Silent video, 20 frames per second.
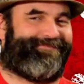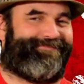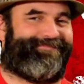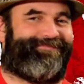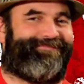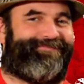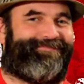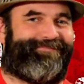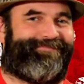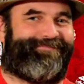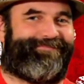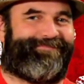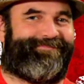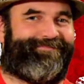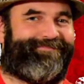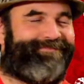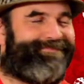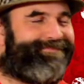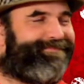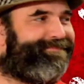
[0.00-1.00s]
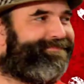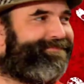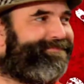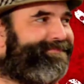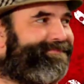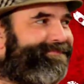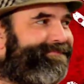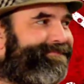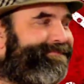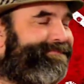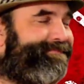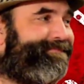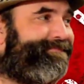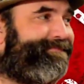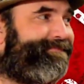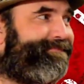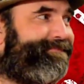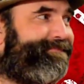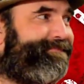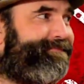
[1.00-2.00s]

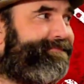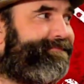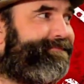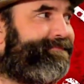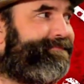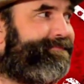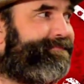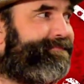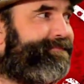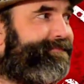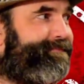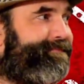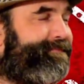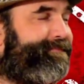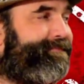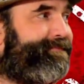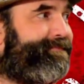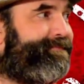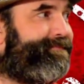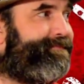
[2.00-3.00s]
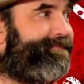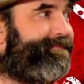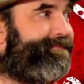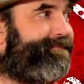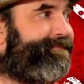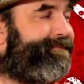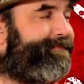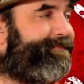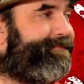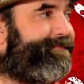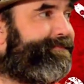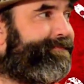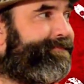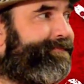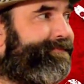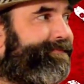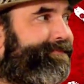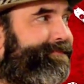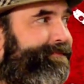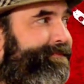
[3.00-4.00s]

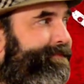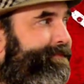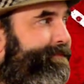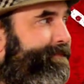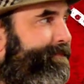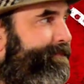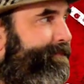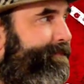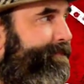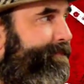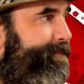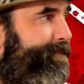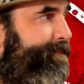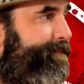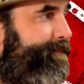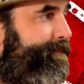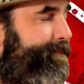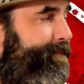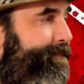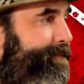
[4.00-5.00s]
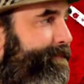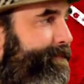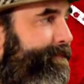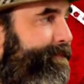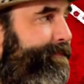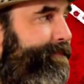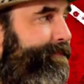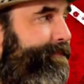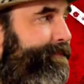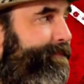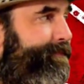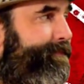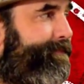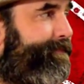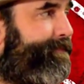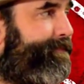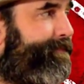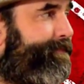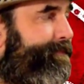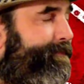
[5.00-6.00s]

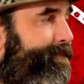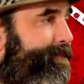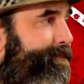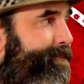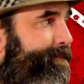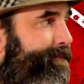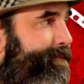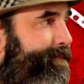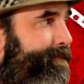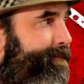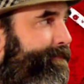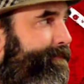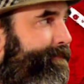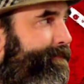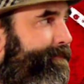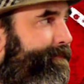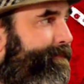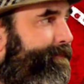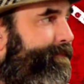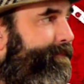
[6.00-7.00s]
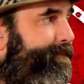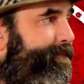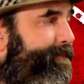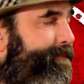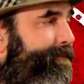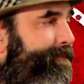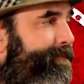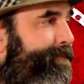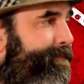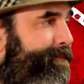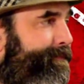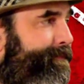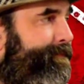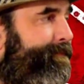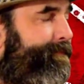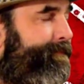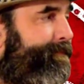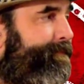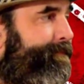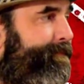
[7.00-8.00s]

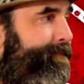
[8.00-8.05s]
(not speaking)